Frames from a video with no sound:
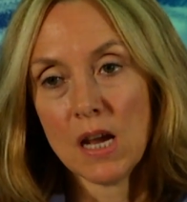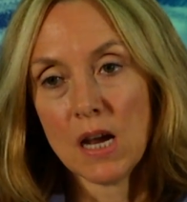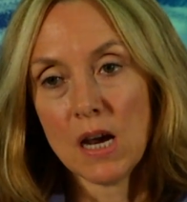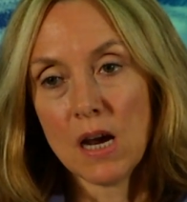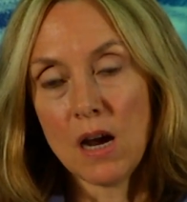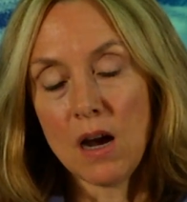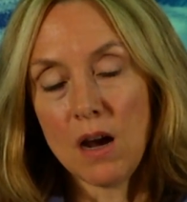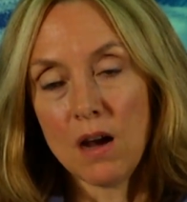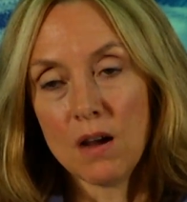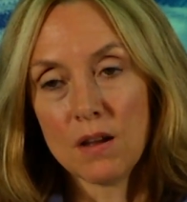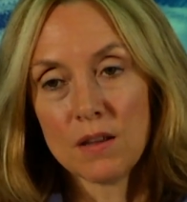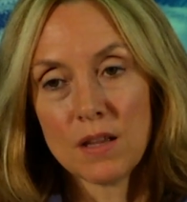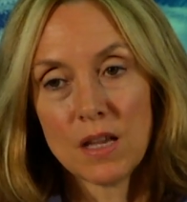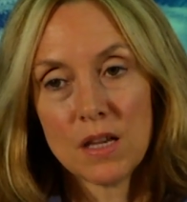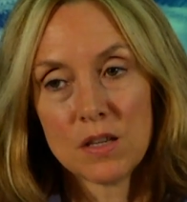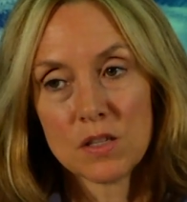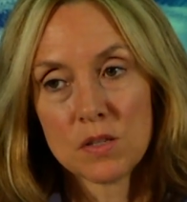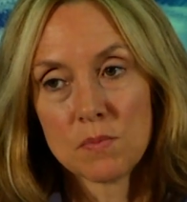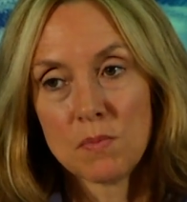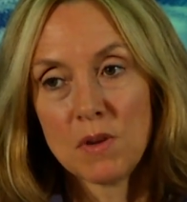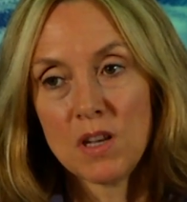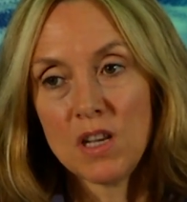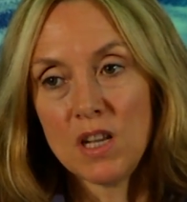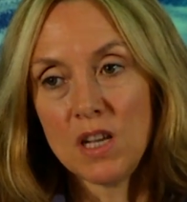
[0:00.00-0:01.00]

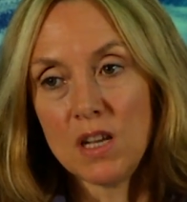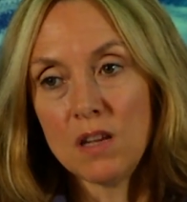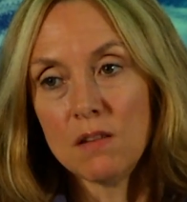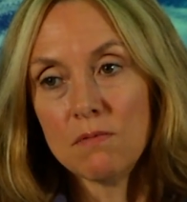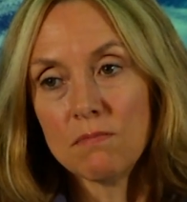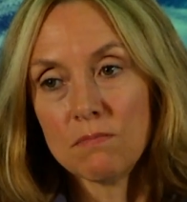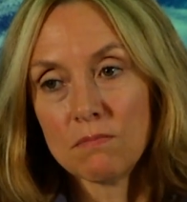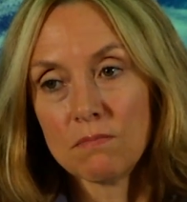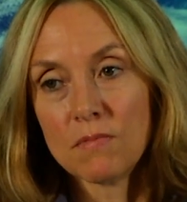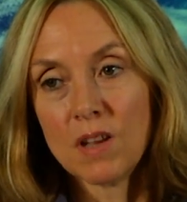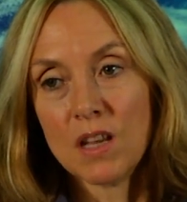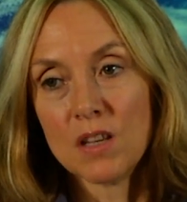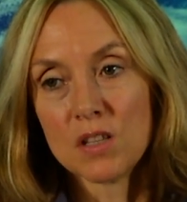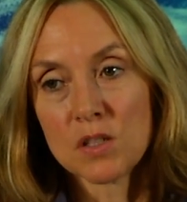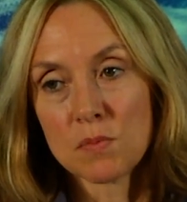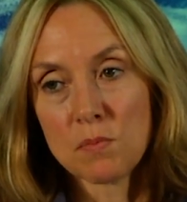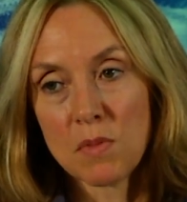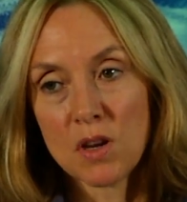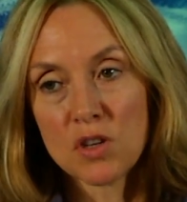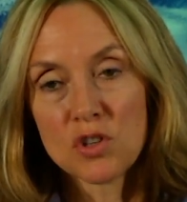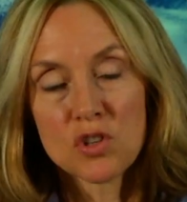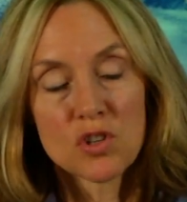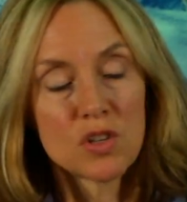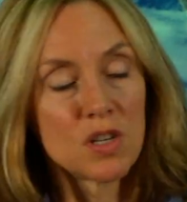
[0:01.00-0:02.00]
as
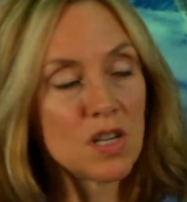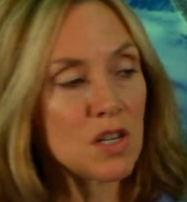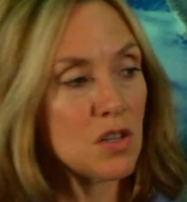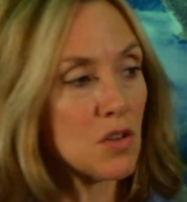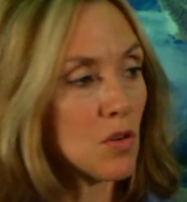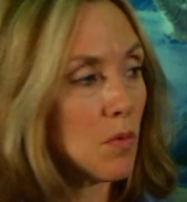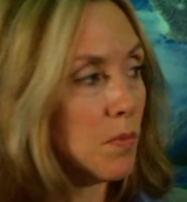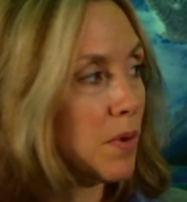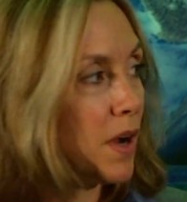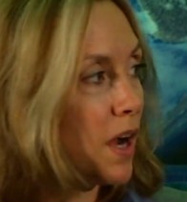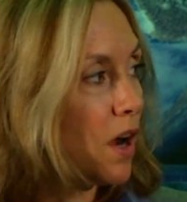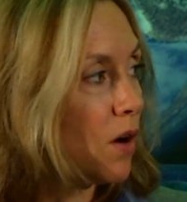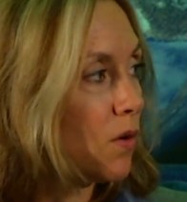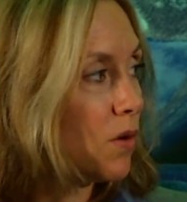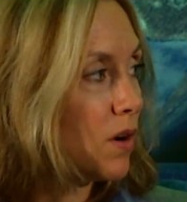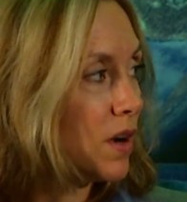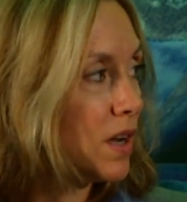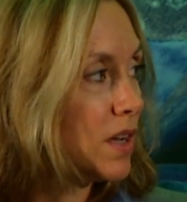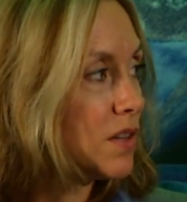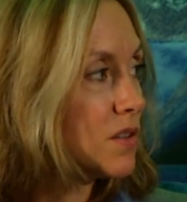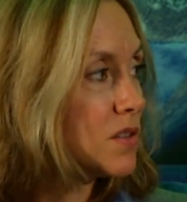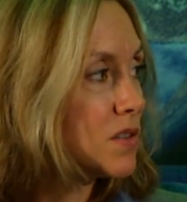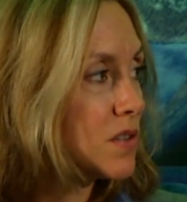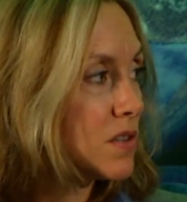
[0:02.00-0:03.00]
much diesel power
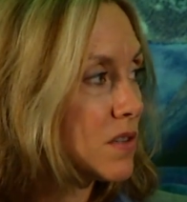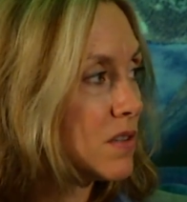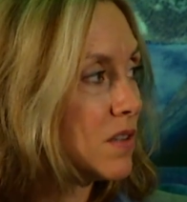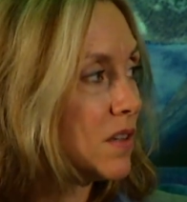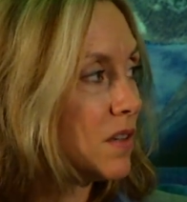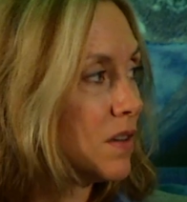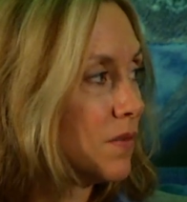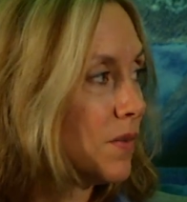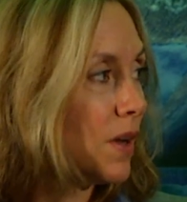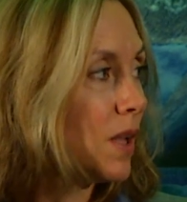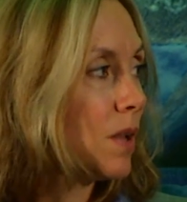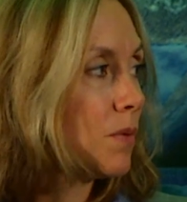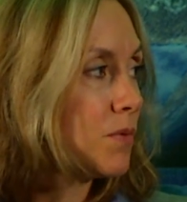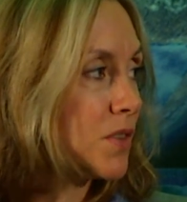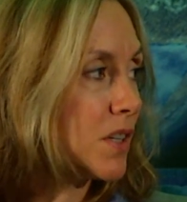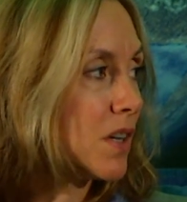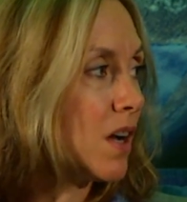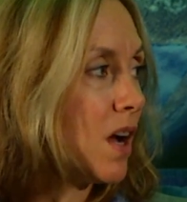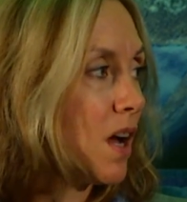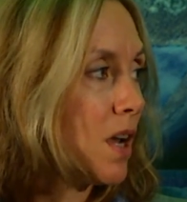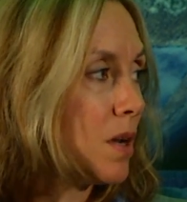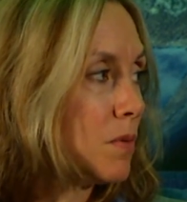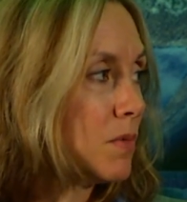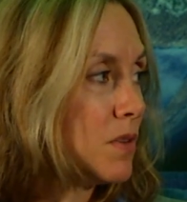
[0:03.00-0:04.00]
as the developed
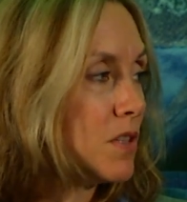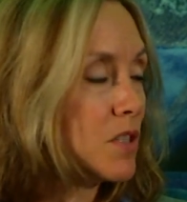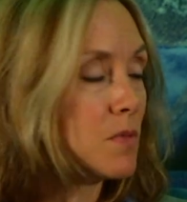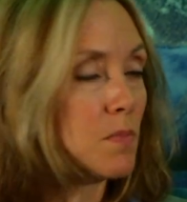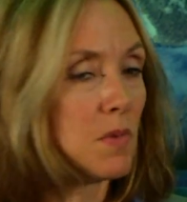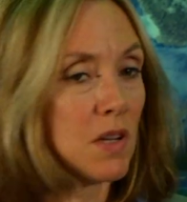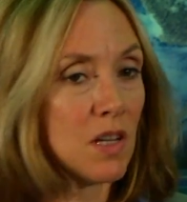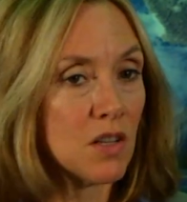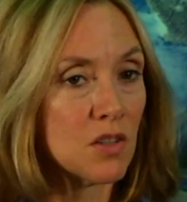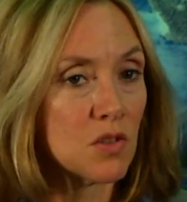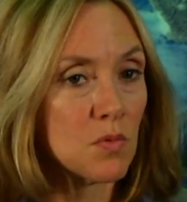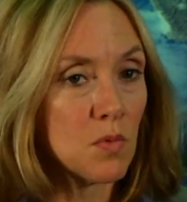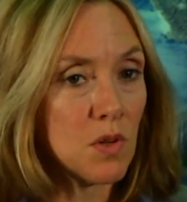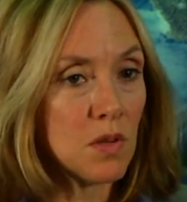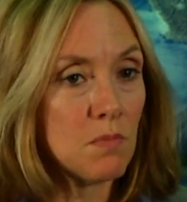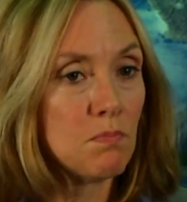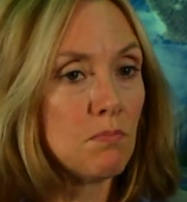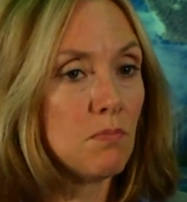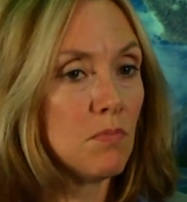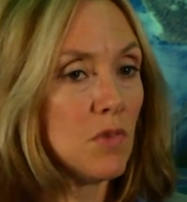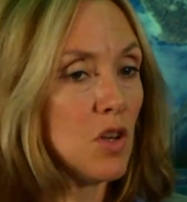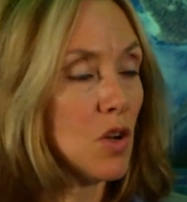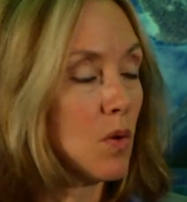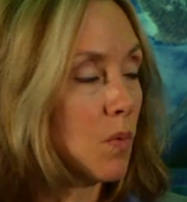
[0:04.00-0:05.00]
economies because
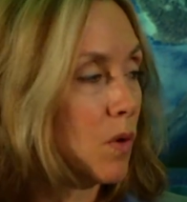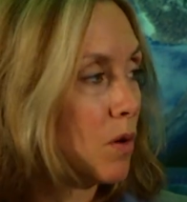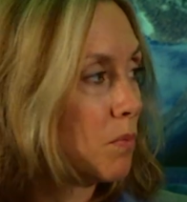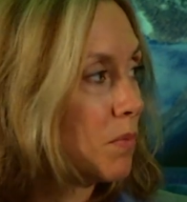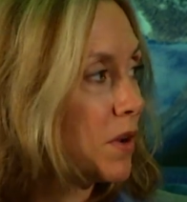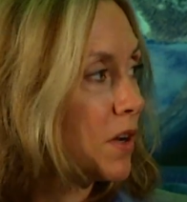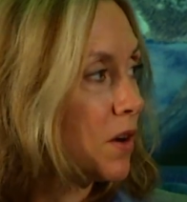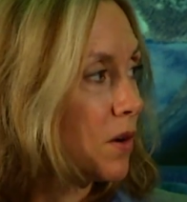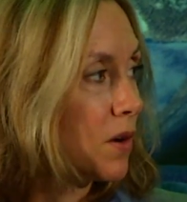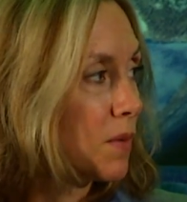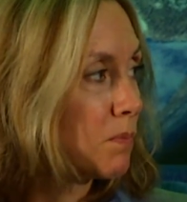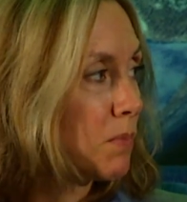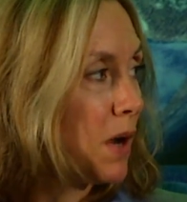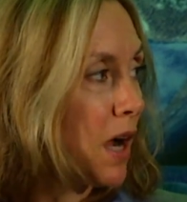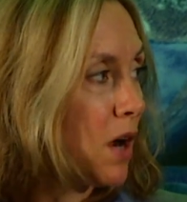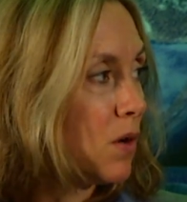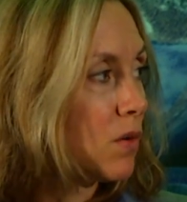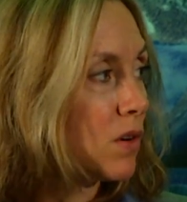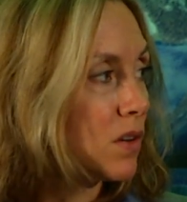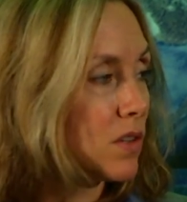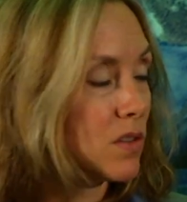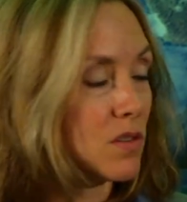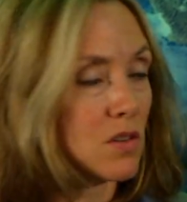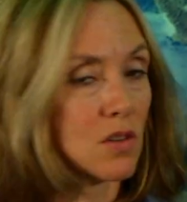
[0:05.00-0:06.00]
we're bigger
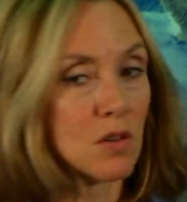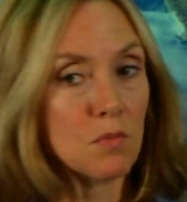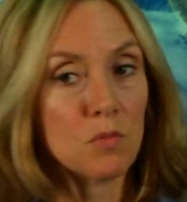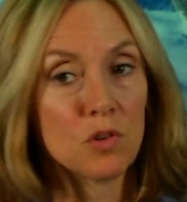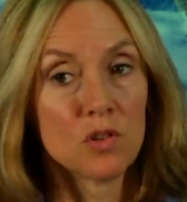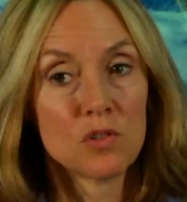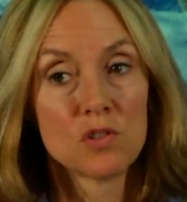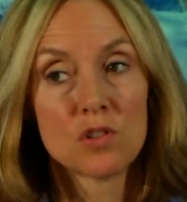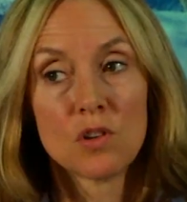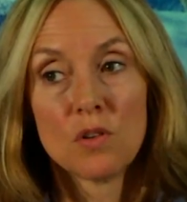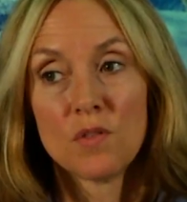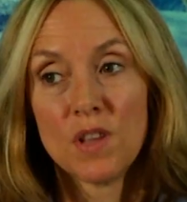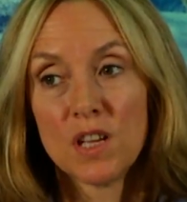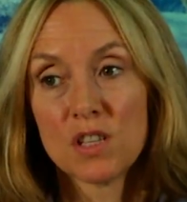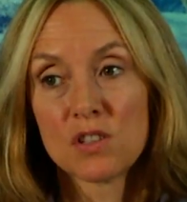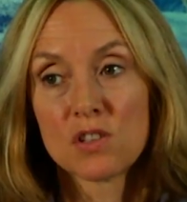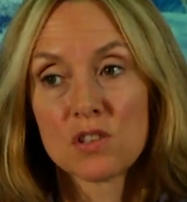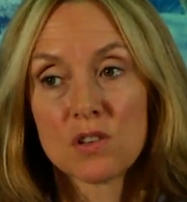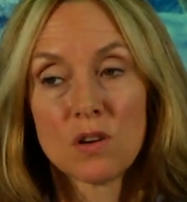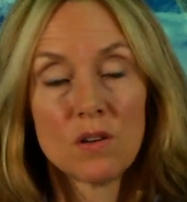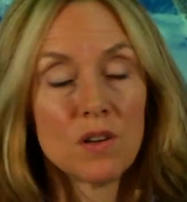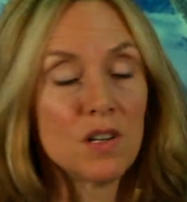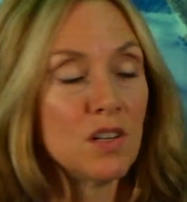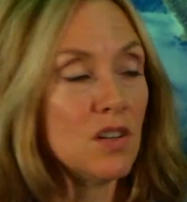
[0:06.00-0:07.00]
power consumers. So that's
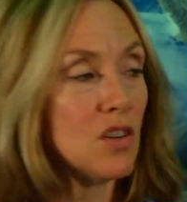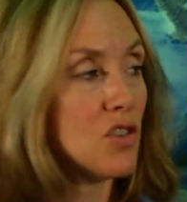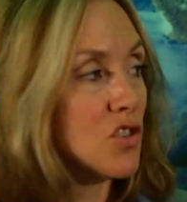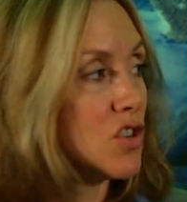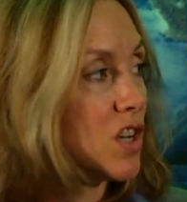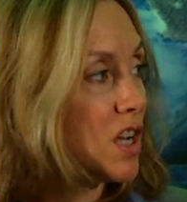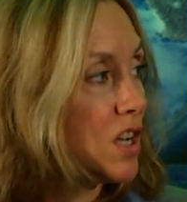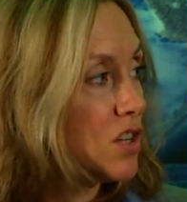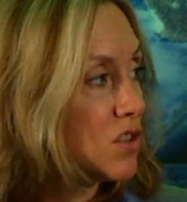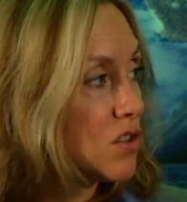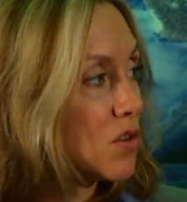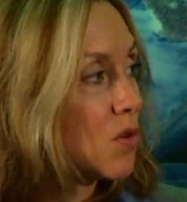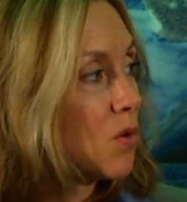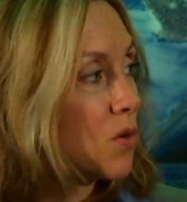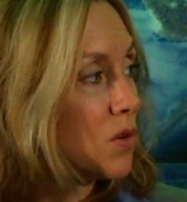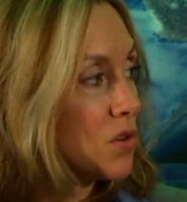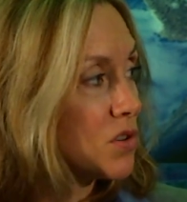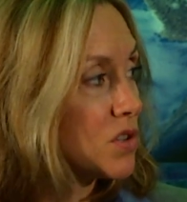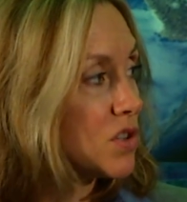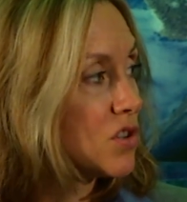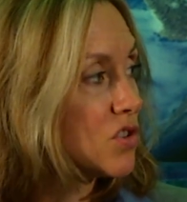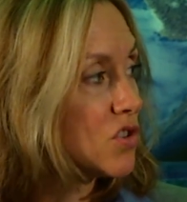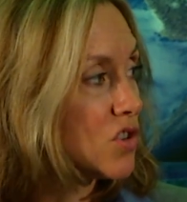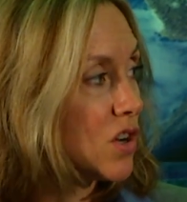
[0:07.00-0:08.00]
starting to change, of
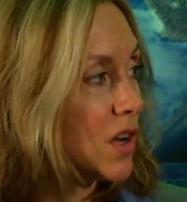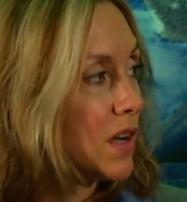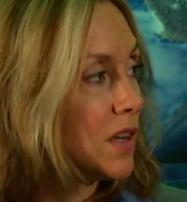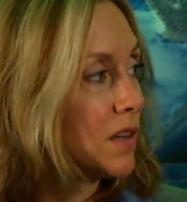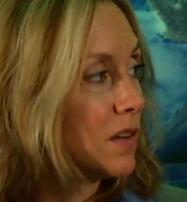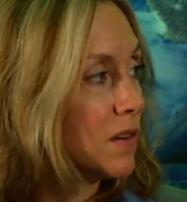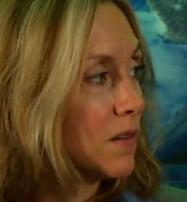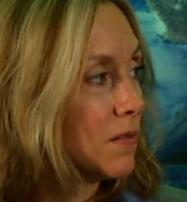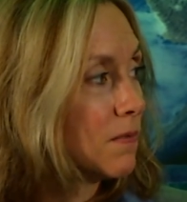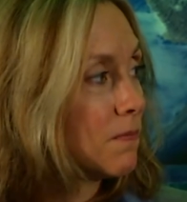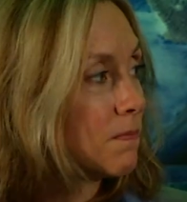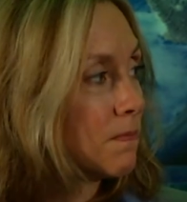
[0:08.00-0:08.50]
course, in China.